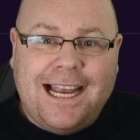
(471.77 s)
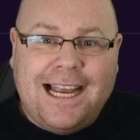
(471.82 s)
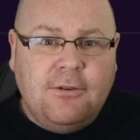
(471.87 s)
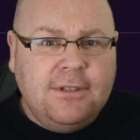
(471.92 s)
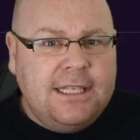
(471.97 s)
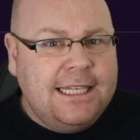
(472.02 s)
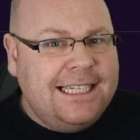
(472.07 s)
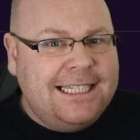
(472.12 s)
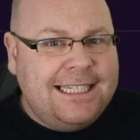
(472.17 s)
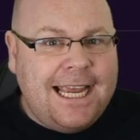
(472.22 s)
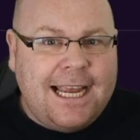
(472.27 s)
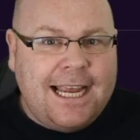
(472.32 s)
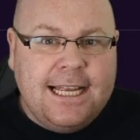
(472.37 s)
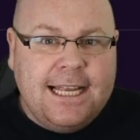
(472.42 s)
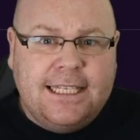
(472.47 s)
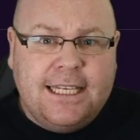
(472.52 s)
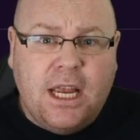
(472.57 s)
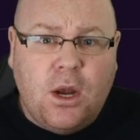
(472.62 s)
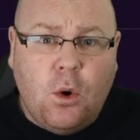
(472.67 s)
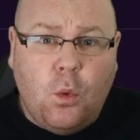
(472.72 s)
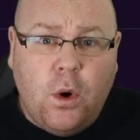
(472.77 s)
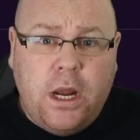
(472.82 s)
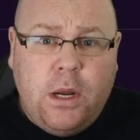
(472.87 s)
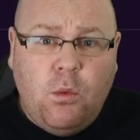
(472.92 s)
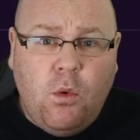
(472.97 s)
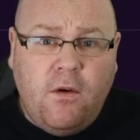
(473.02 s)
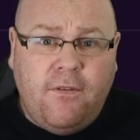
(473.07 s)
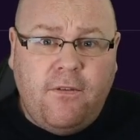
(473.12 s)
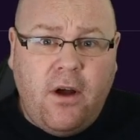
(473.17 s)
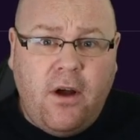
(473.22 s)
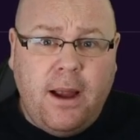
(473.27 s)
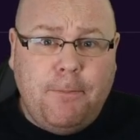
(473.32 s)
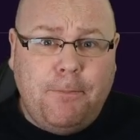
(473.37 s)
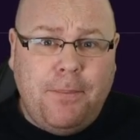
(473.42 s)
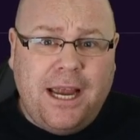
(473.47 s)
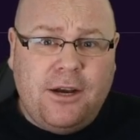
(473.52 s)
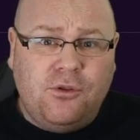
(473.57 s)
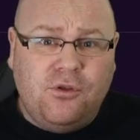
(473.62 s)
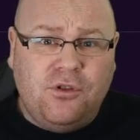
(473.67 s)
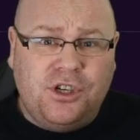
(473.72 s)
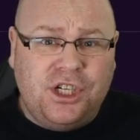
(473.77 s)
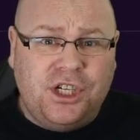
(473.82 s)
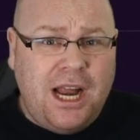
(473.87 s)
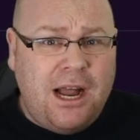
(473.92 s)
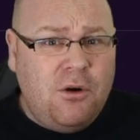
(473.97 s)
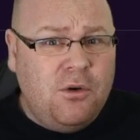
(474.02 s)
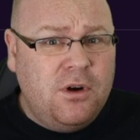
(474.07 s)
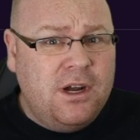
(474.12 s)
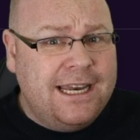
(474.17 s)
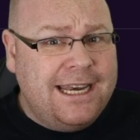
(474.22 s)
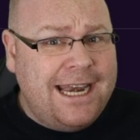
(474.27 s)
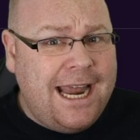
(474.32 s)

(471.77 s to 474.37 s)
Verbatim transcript: down to the second tier, we will find Petržalka.